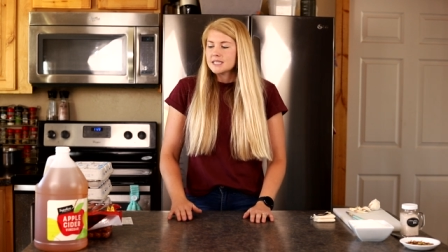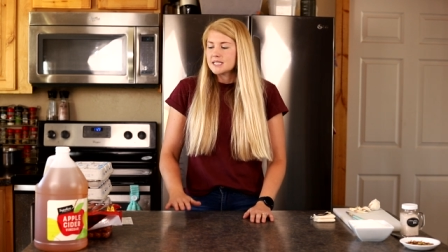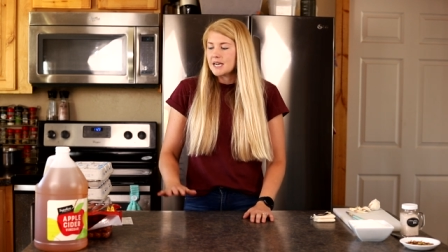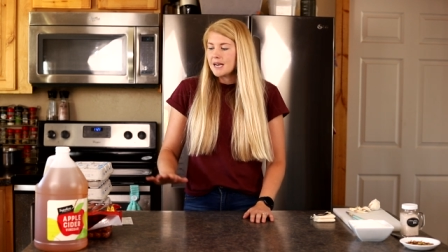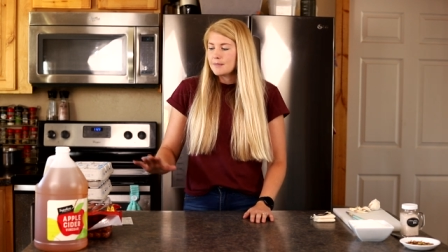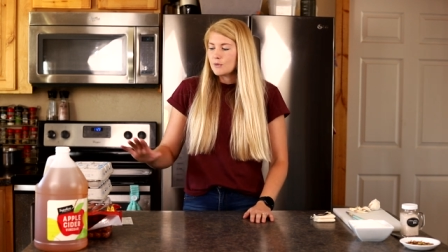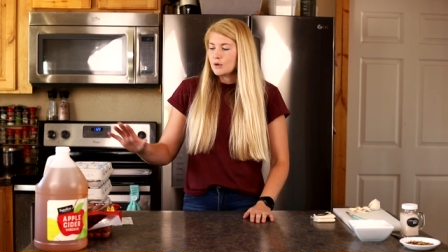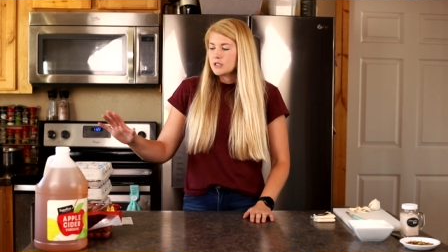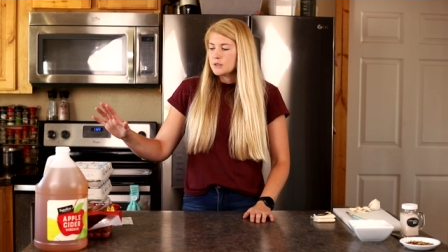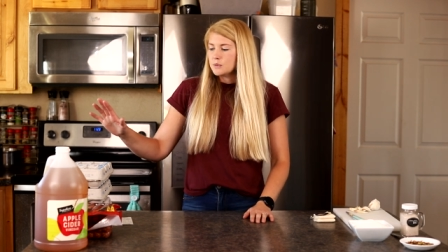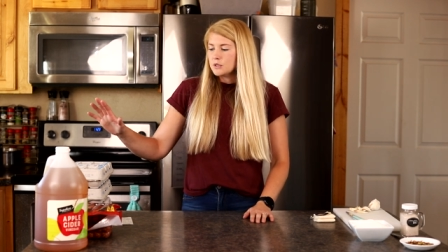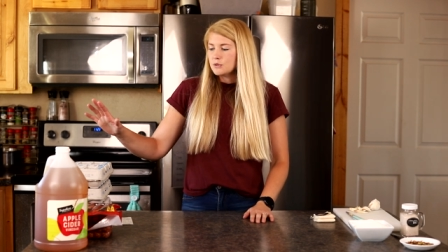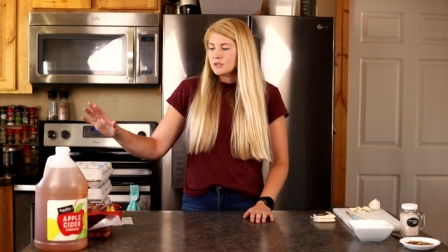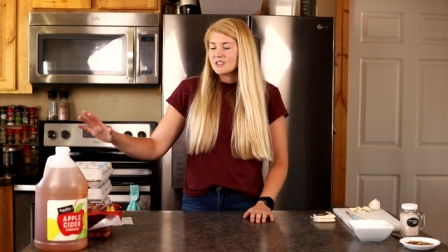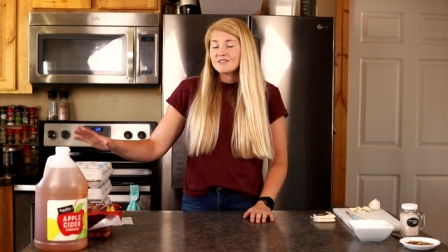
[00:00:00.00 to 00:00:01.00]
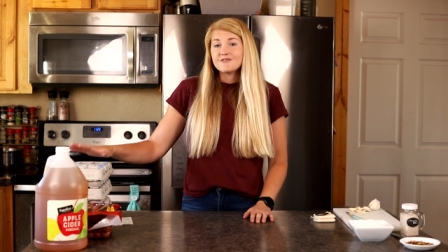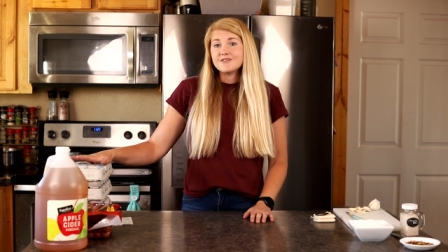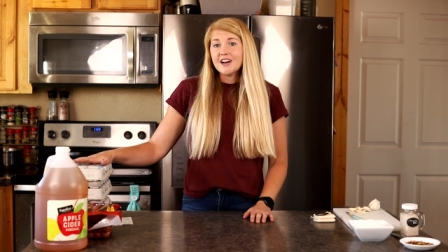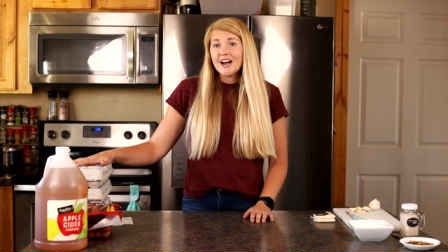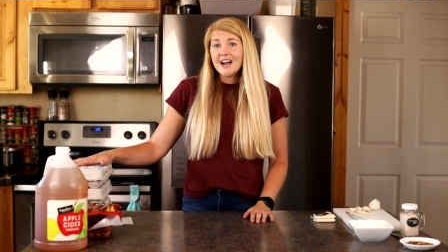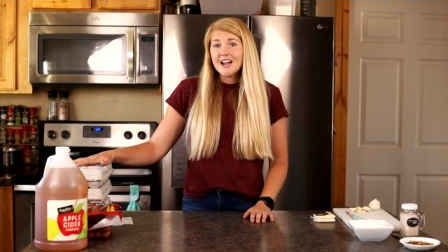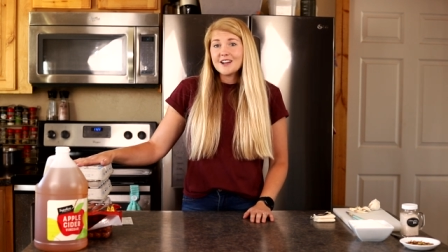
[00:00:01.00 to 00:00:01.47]
Today I'm going to be using
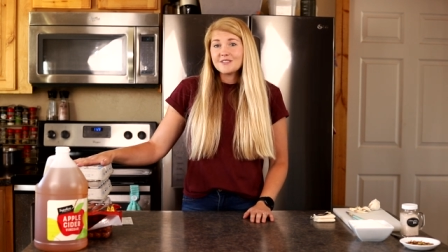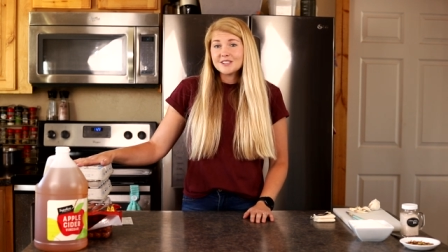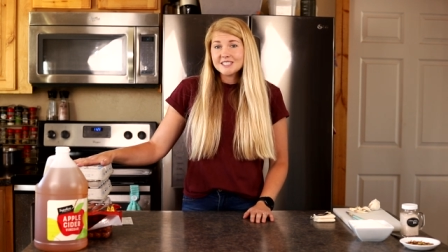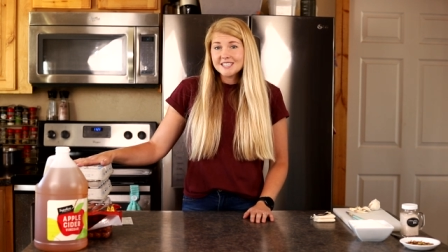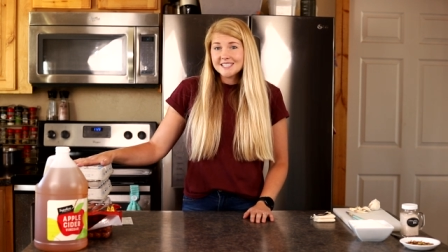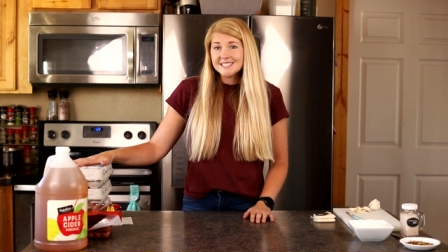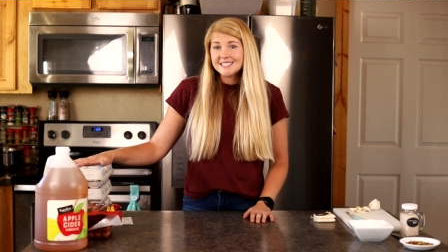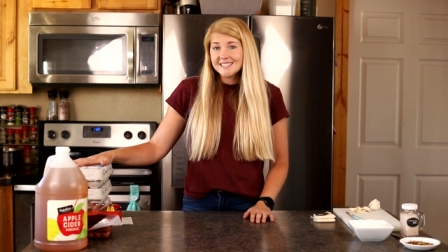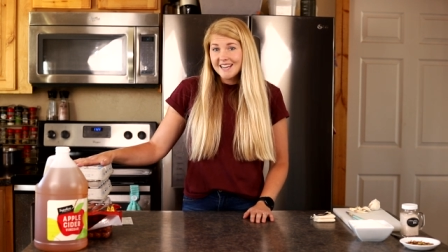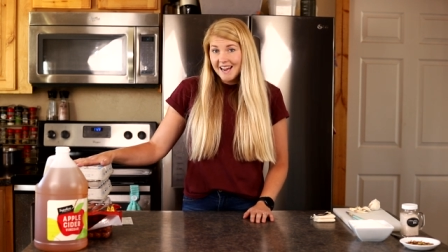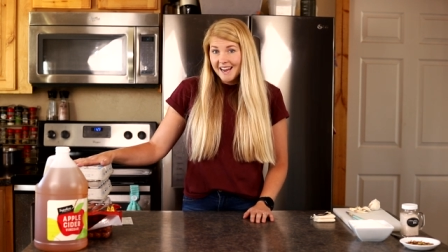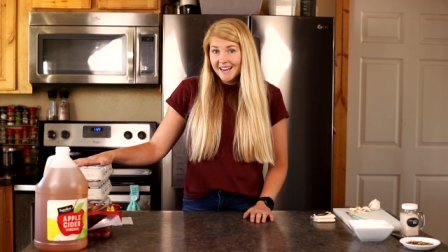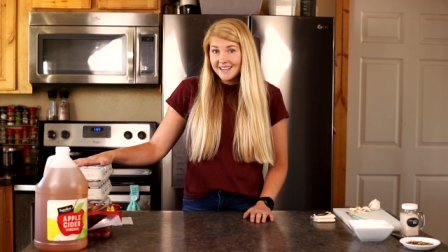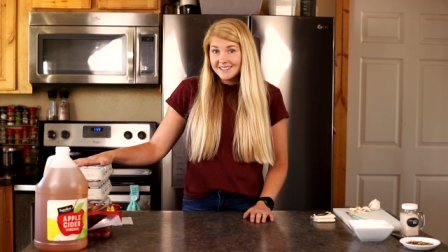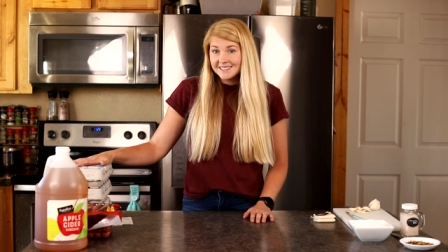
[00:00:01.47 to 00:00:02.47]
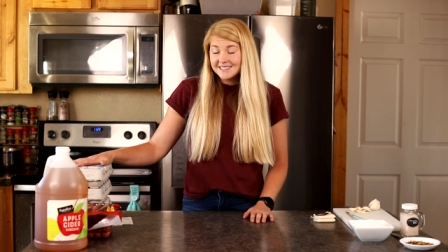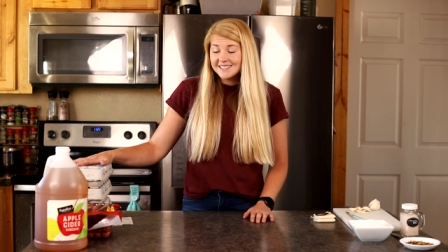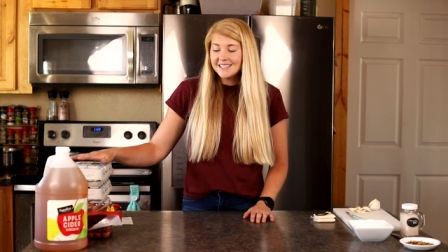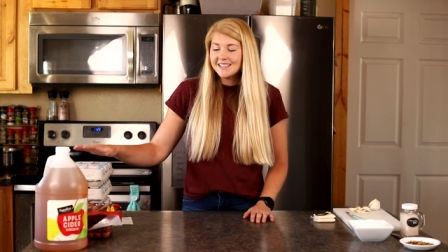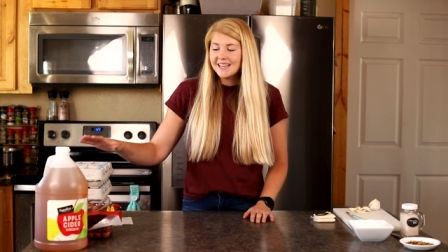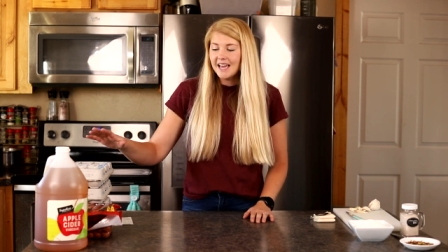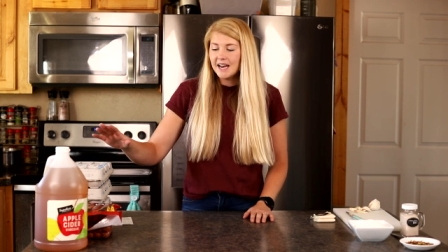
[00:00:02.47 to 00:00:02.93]
five dozen
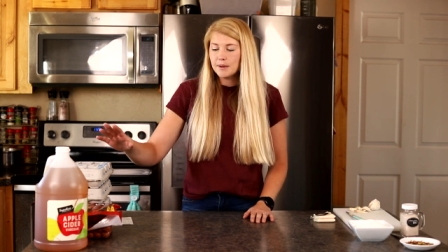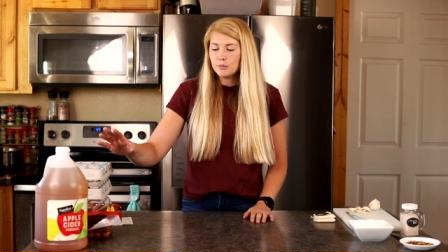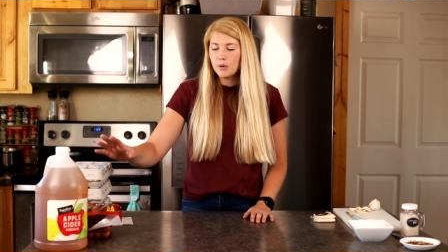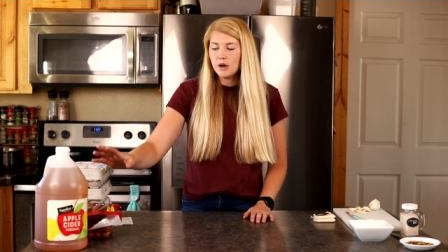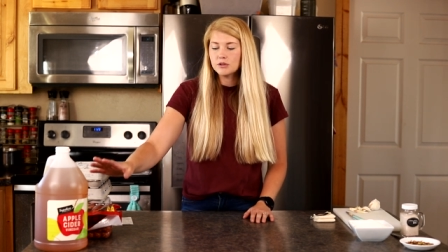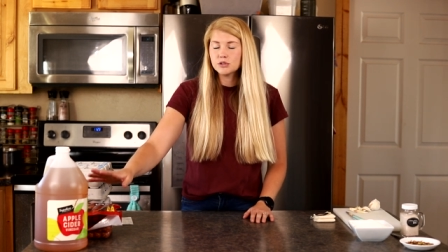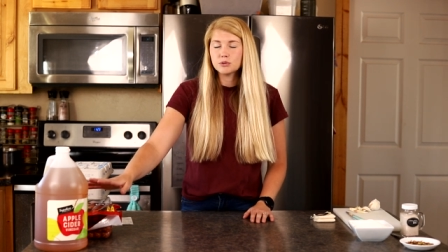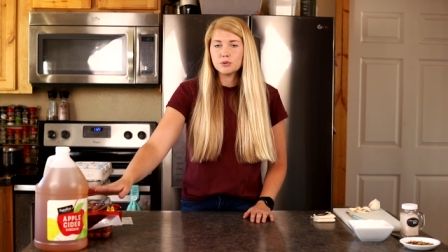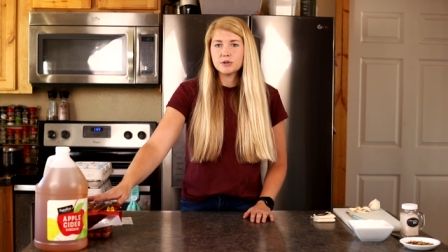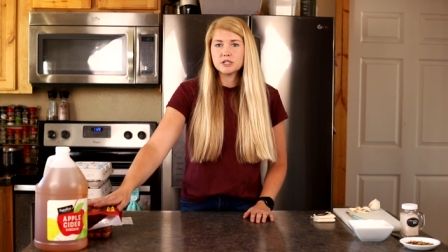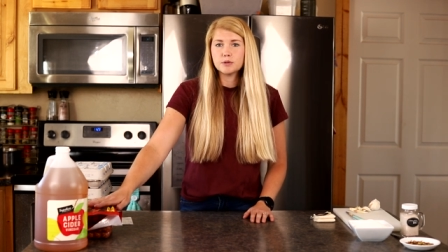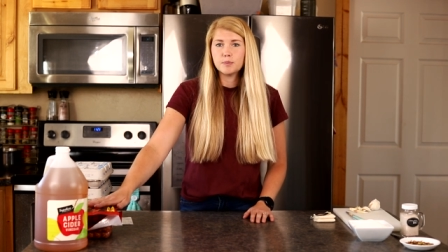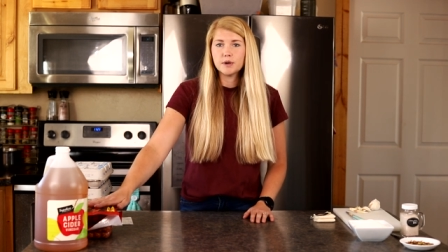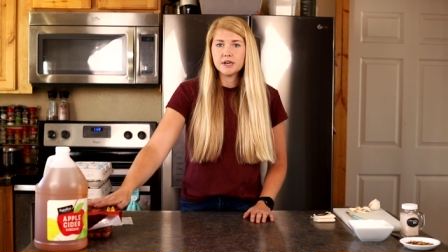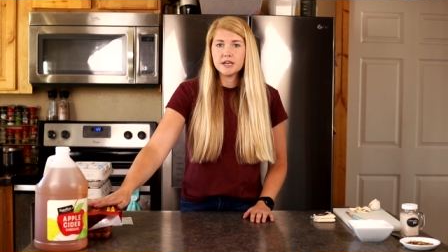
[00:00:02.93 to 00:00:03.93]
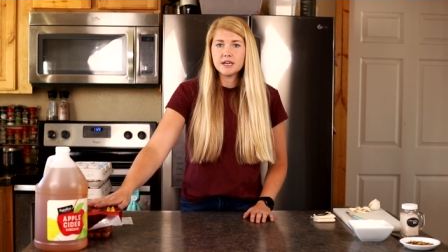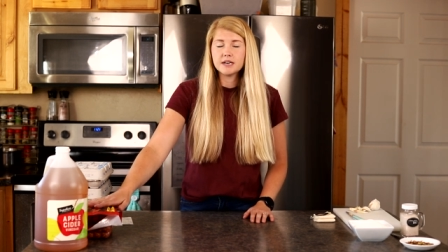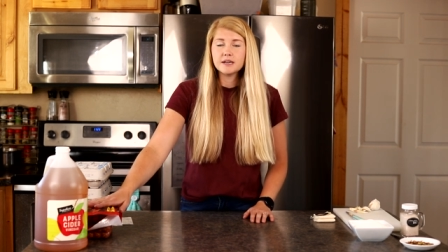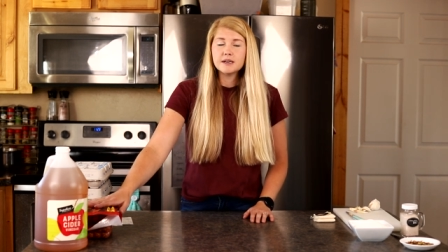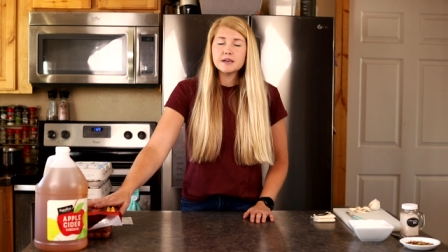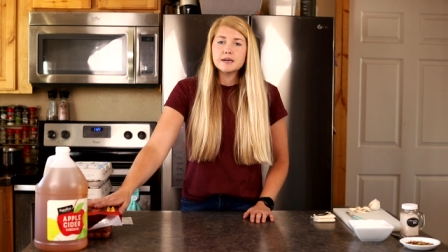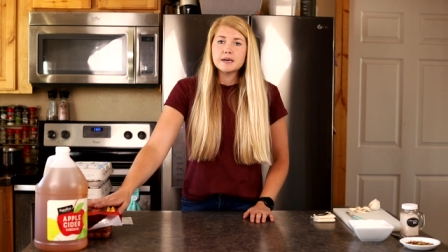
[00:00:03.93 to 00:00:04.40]
eggs and I'm also going to put in